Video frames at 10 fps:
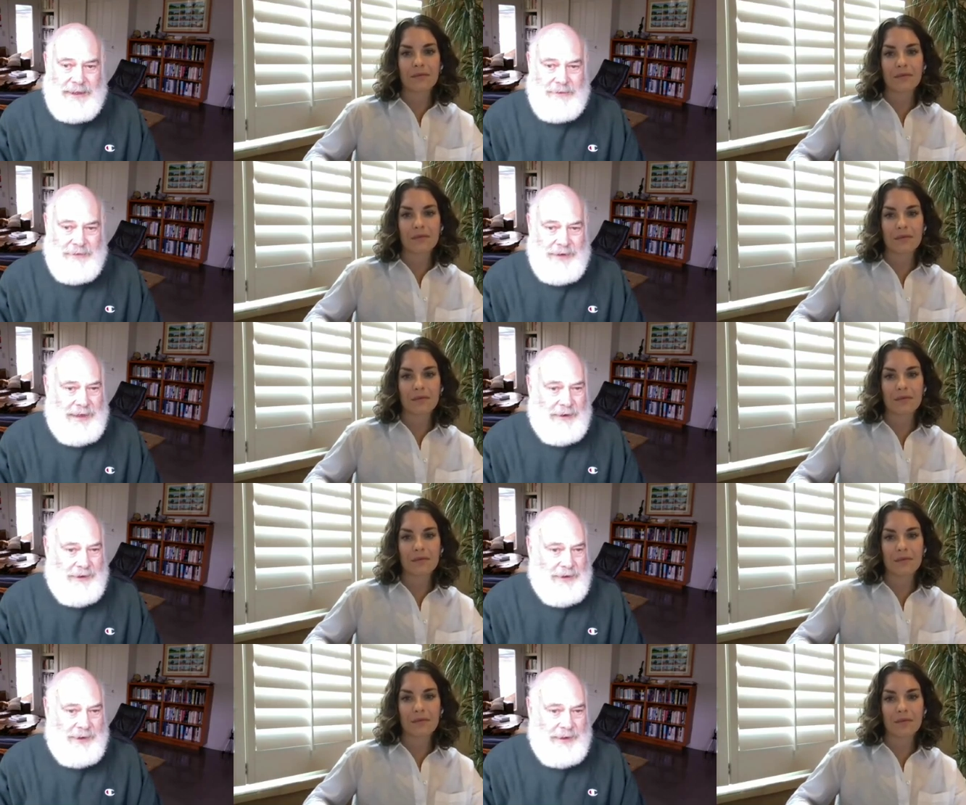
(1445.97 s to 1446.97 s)
Speaker 1: they are very
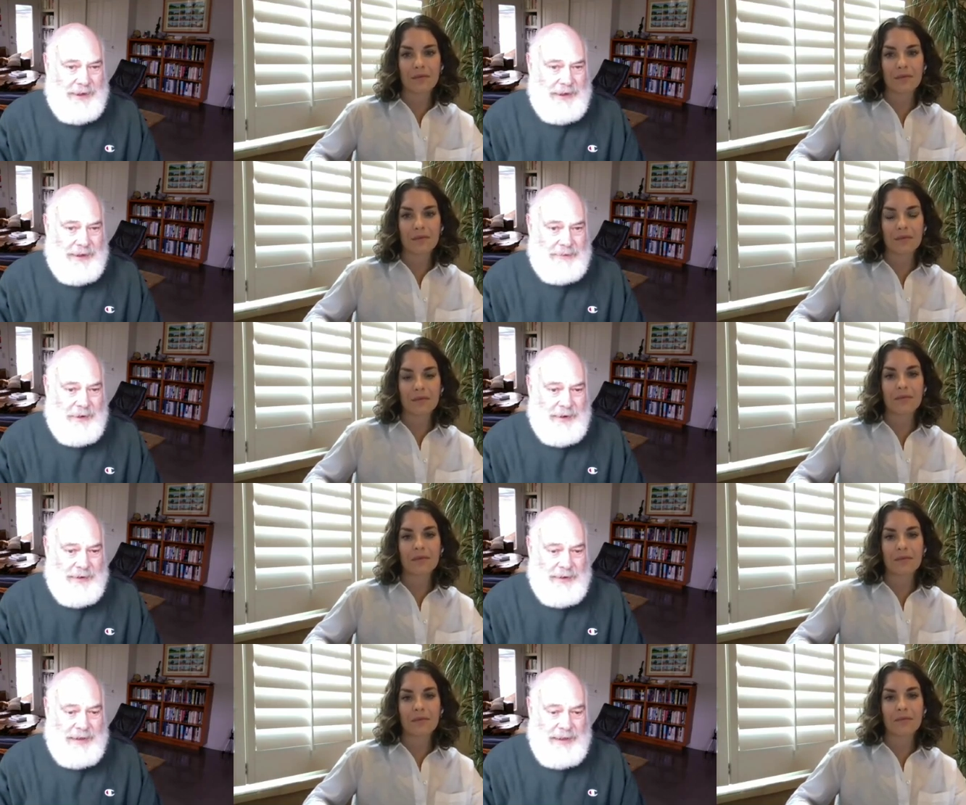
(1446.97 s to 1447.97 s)
healthy part
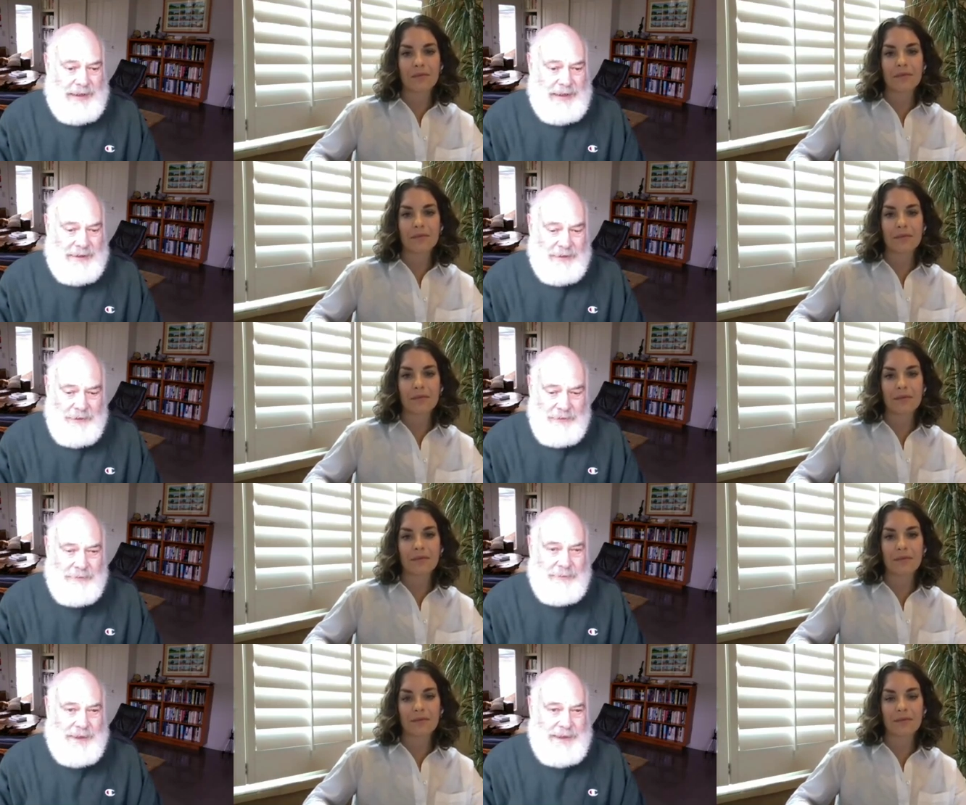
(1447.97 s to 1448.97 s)
of the diet and good
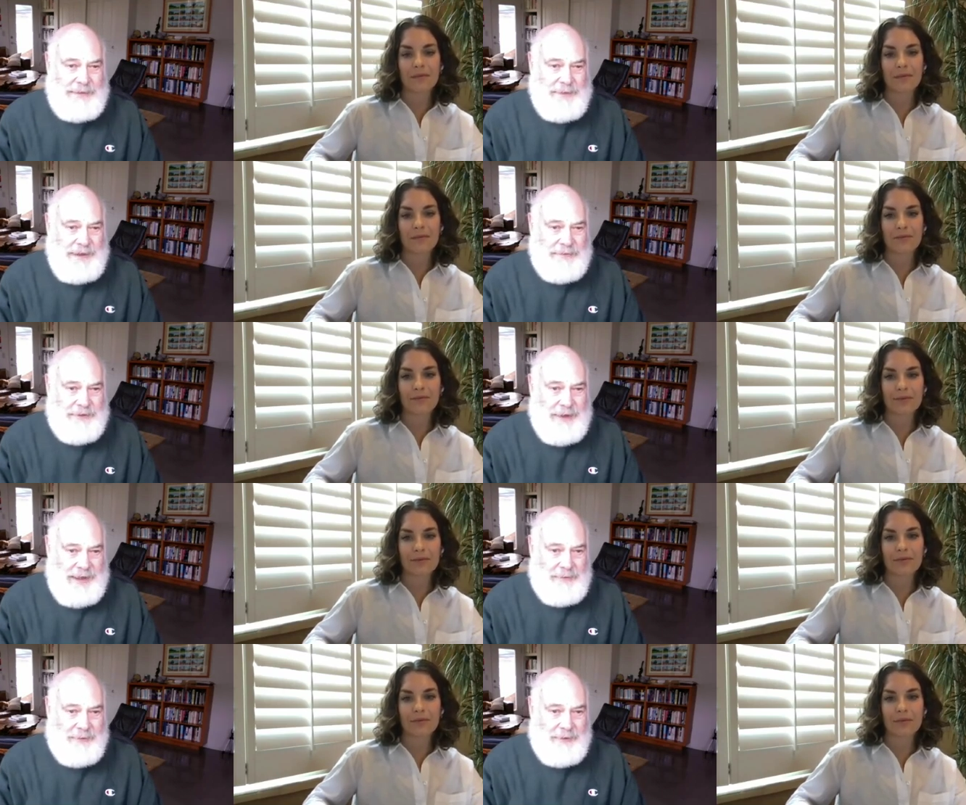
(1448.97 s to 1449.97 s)
replacements for
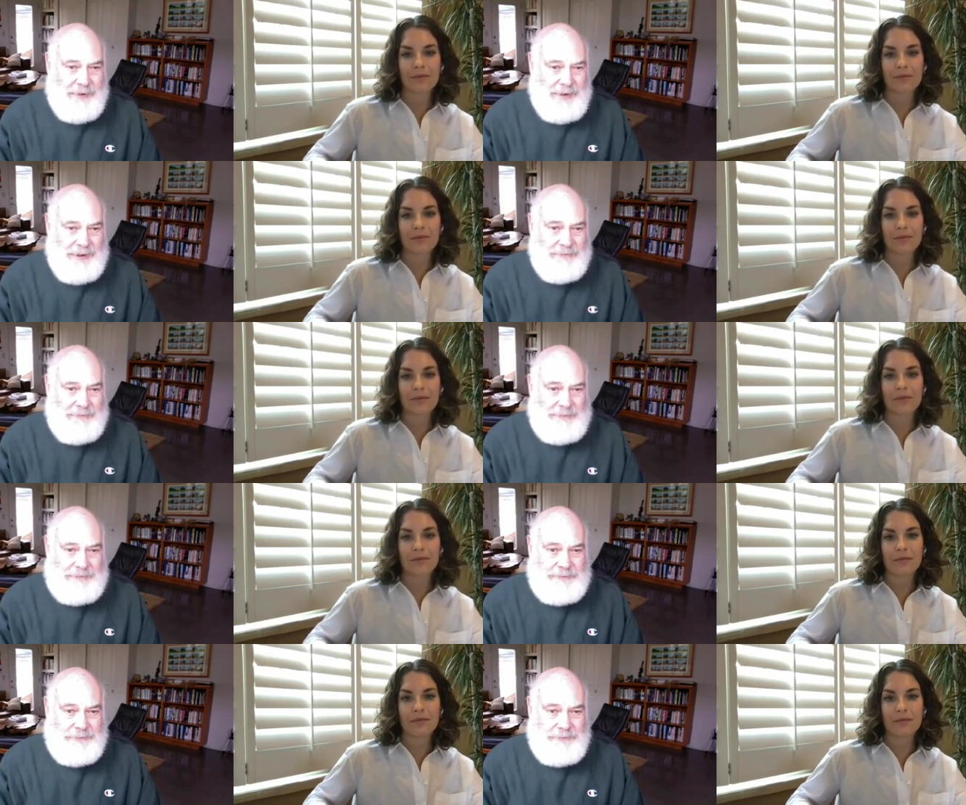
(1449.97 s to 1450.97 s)
animal protein.
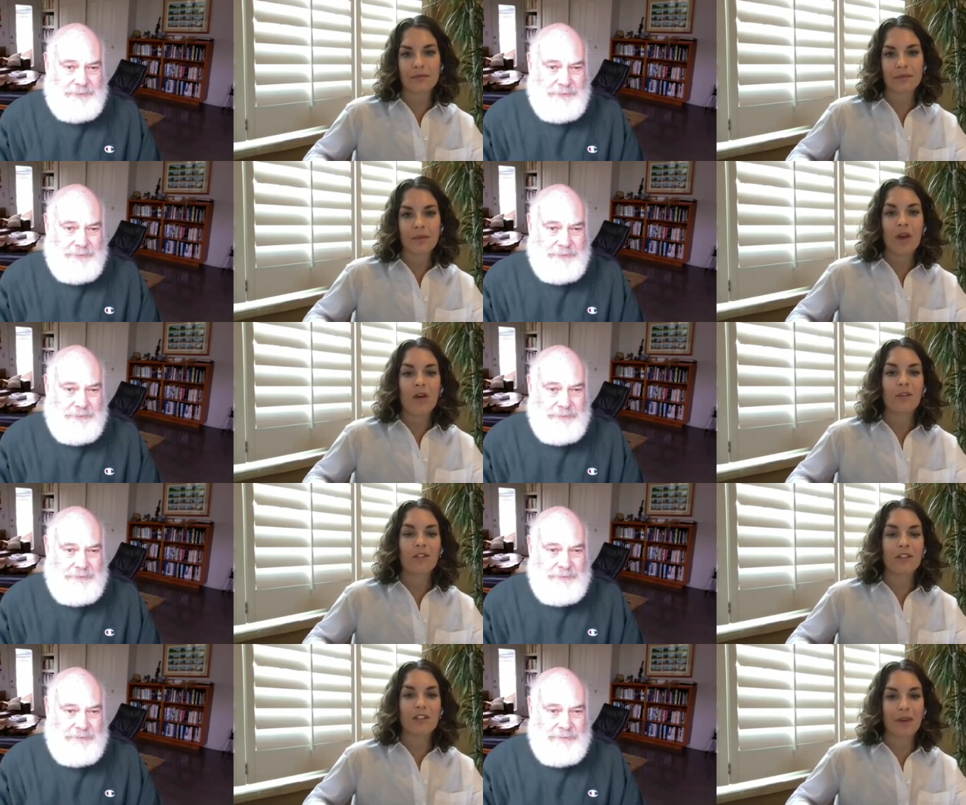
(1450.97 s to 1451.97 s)

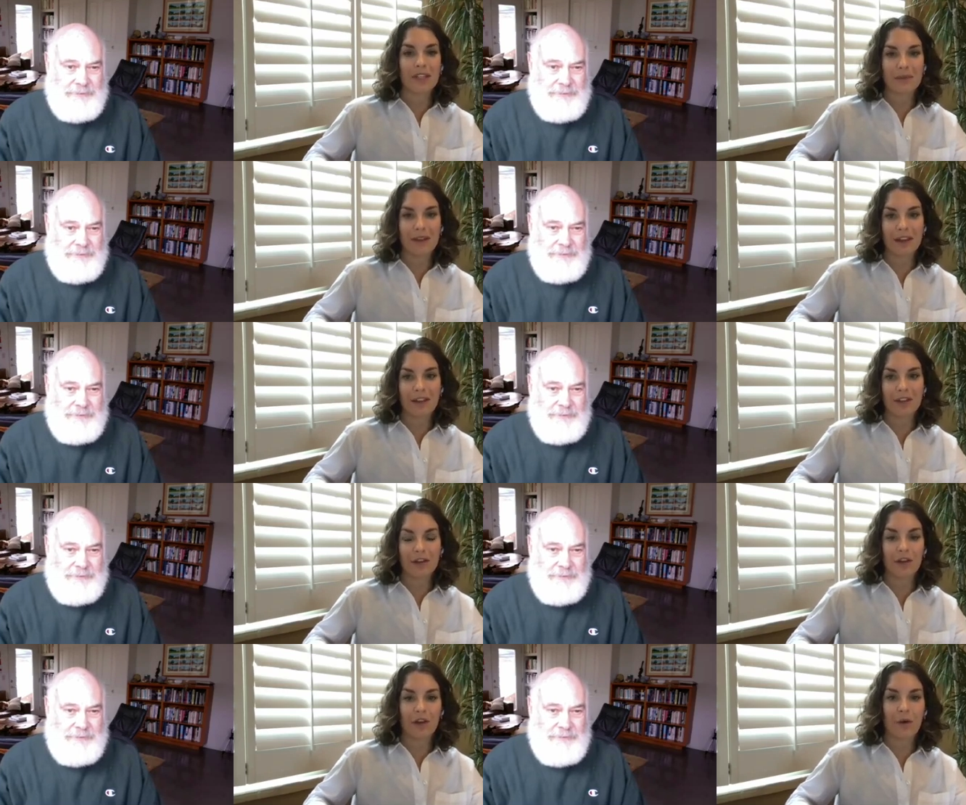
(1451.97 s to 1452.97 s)
Speaker 2: Which also makes me think
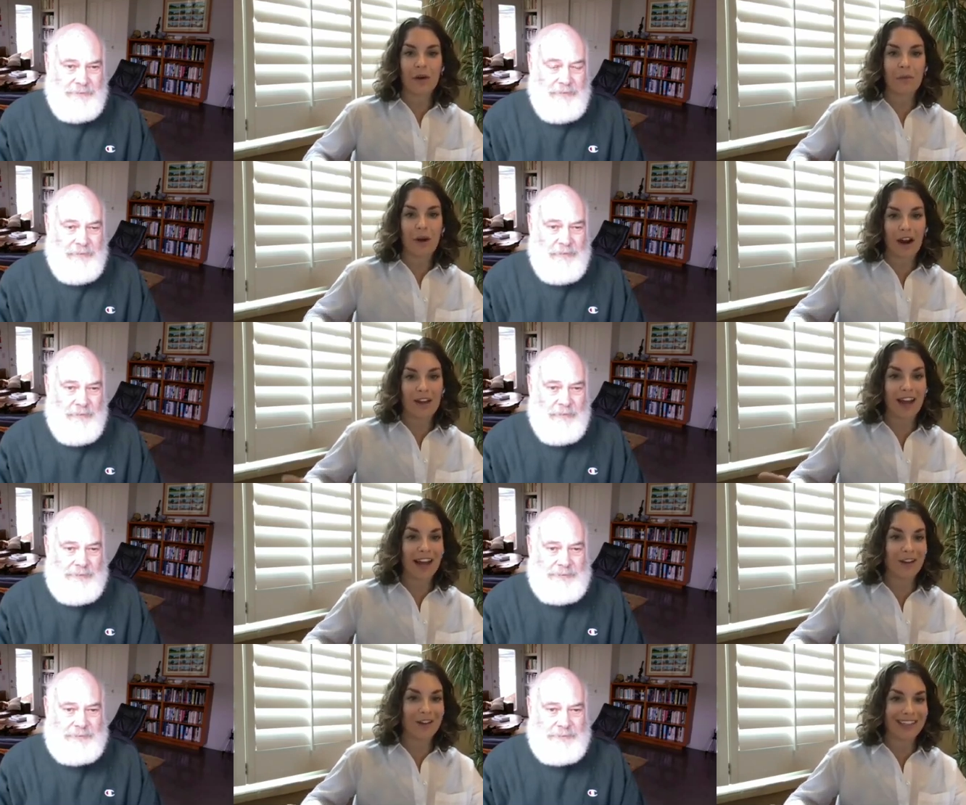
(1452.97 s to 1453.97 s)
too, one part,
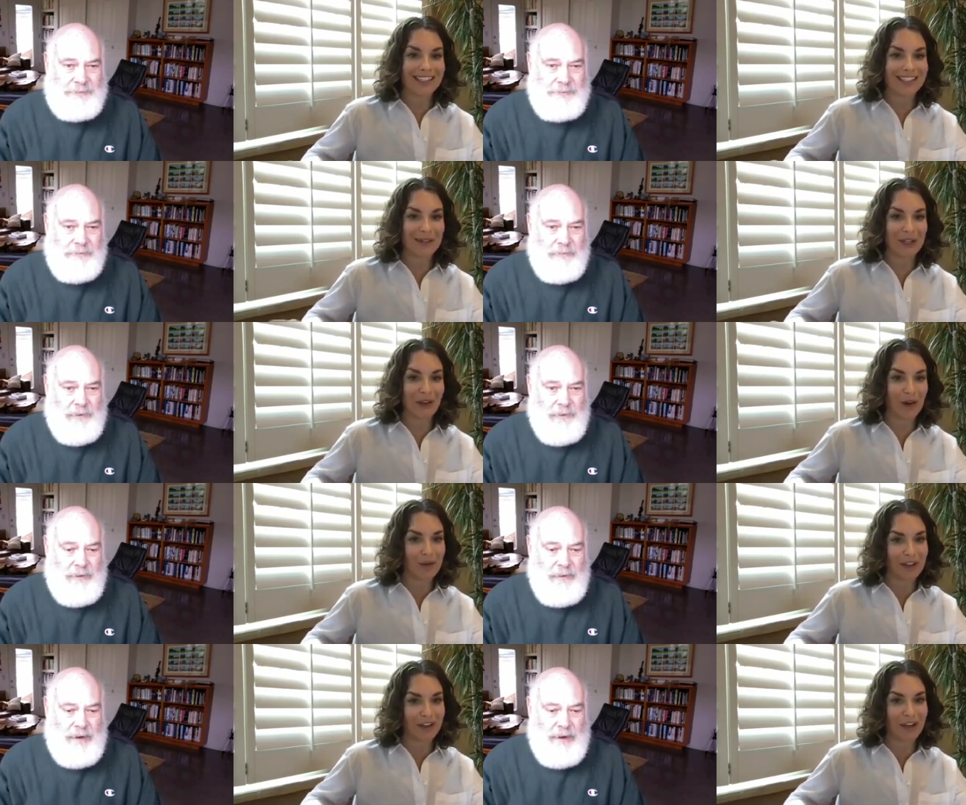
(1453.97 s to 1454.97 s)
and I know that this is something
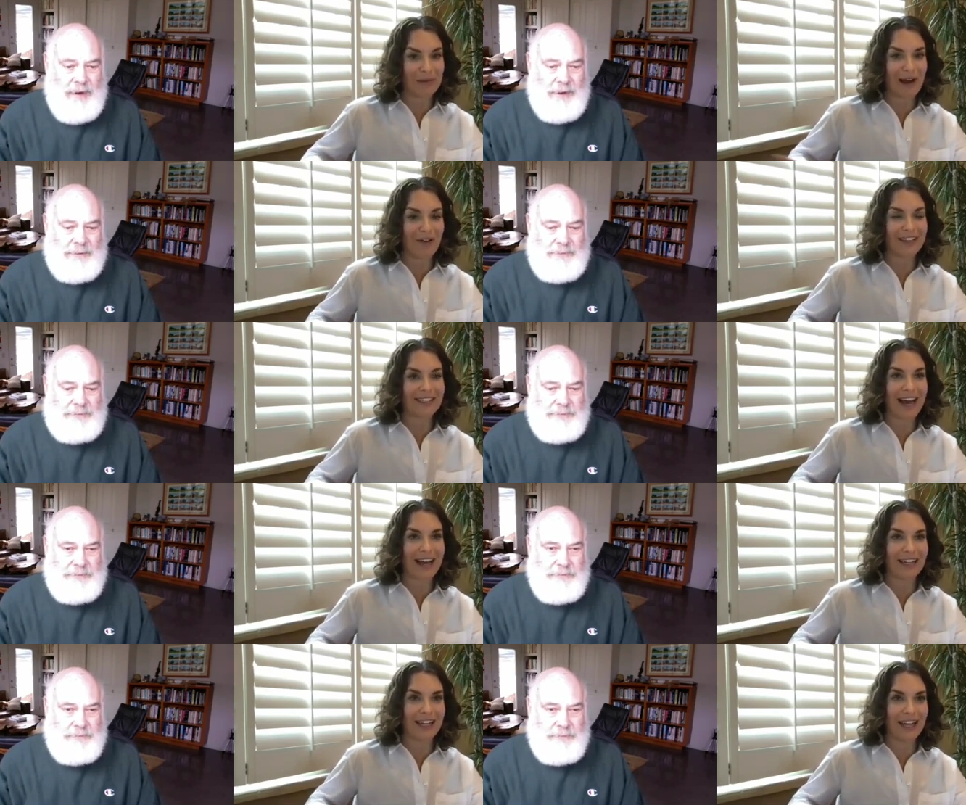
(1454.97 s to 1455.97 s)
you're really good about, is
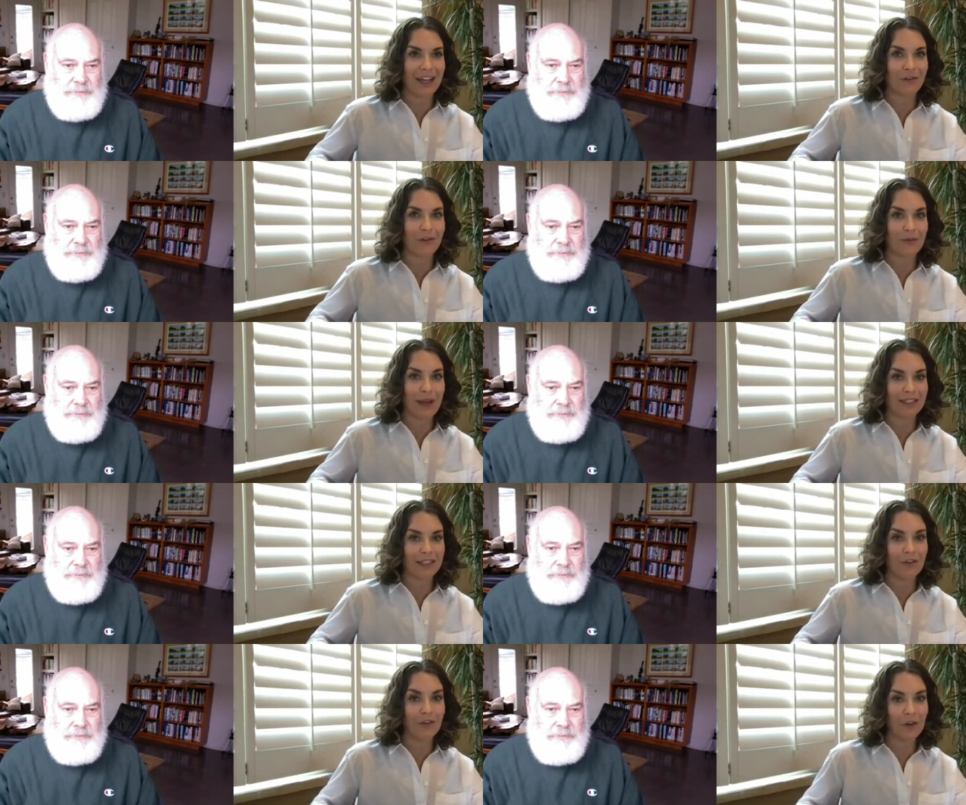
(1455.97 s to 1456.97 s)
adding in
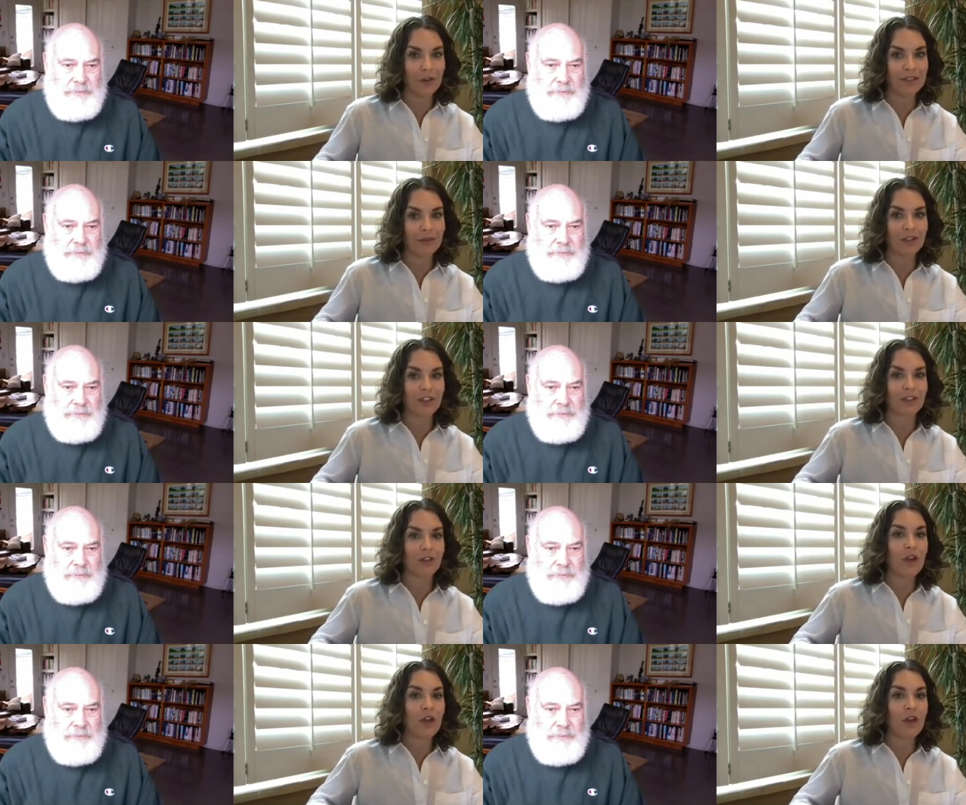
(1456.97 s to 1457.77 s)
fermented foods, which